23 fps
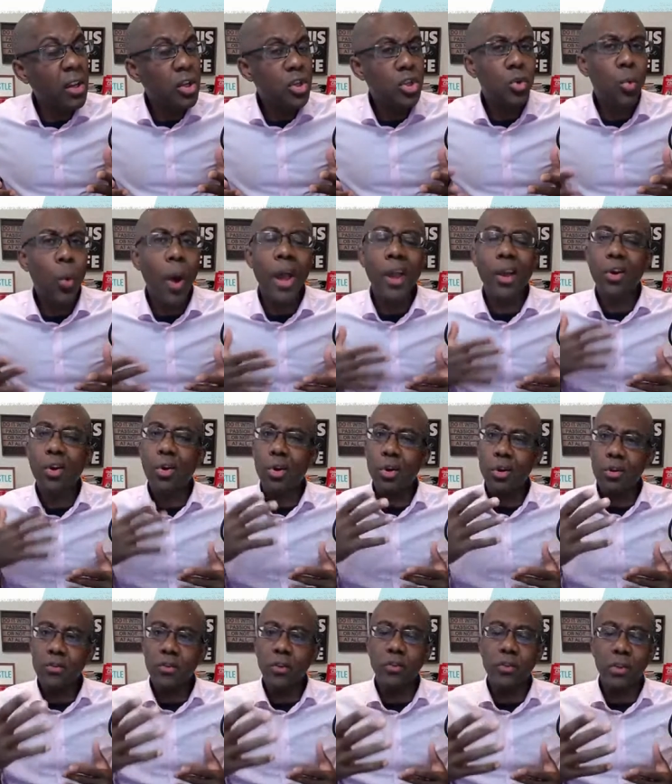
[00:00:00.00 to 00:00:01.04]
So I
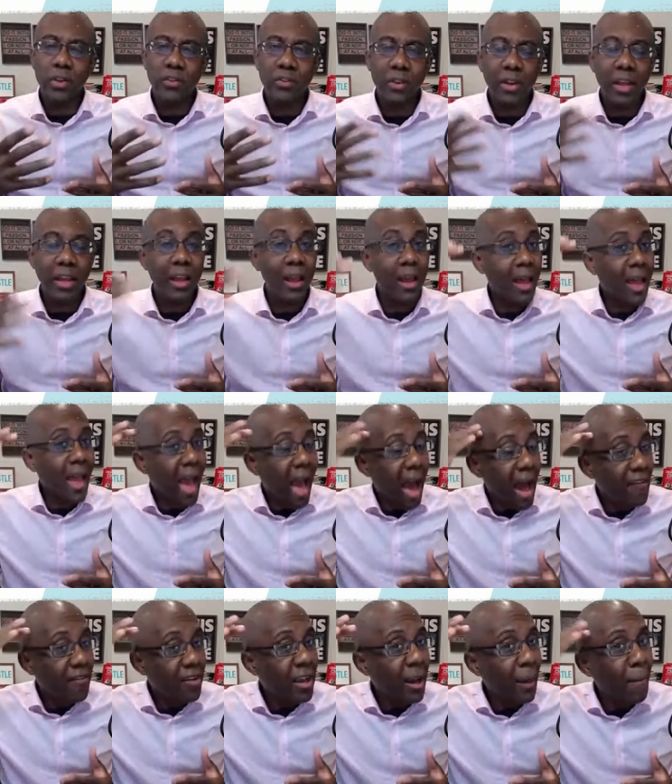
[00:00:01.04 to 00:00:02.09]
encourage those listening,
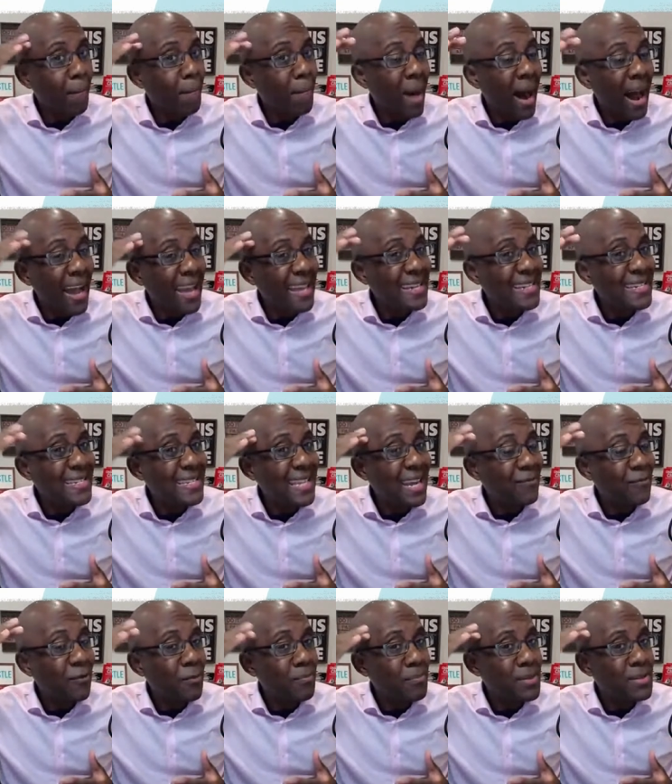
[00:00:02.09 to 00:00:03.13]
having a
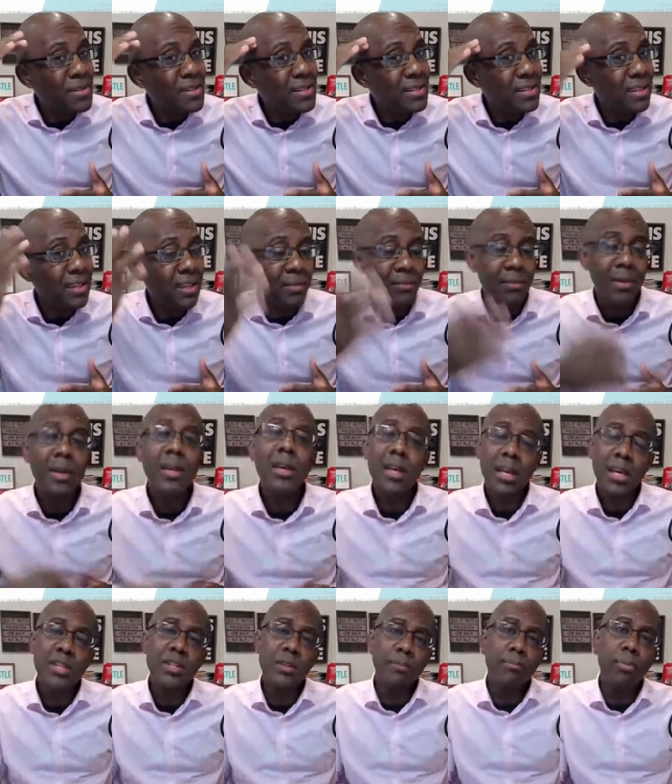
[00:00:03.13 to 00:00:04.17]
mindset for business, Kim,
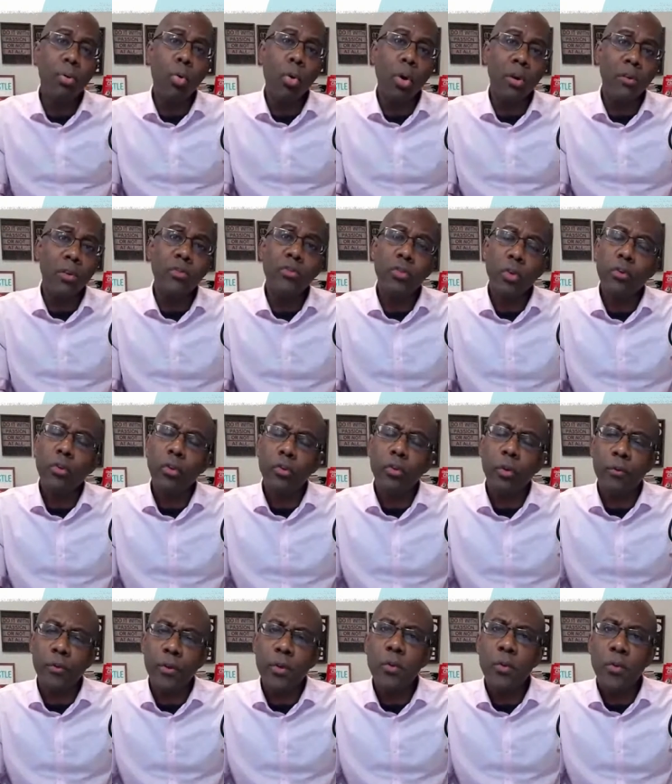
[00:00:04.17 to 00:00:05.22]
is important. Those
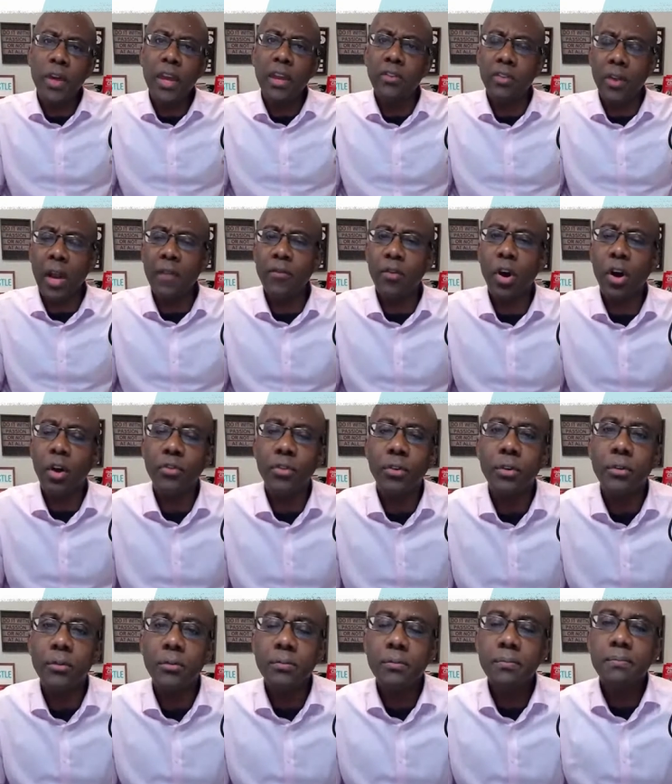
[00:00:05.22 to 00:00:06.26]
are a few things that I've gone
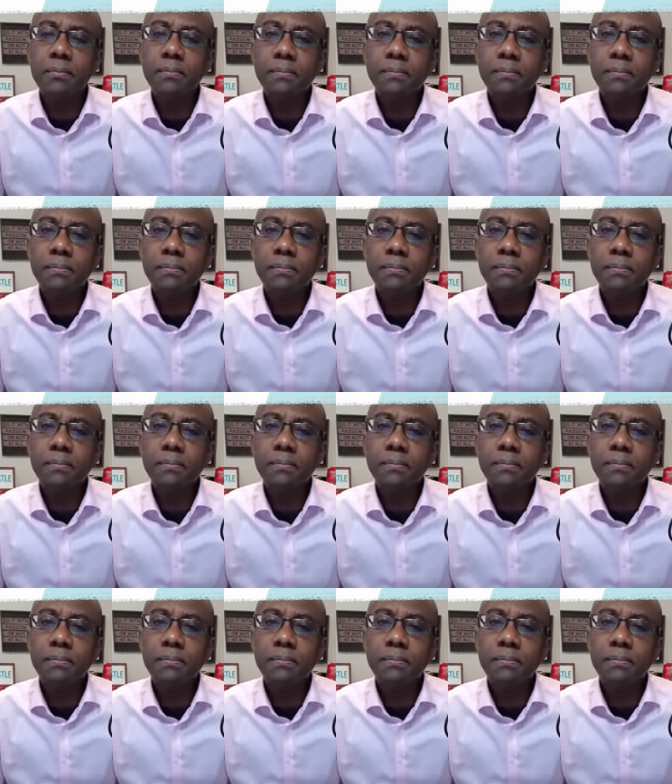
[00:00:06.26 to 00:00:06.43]
through.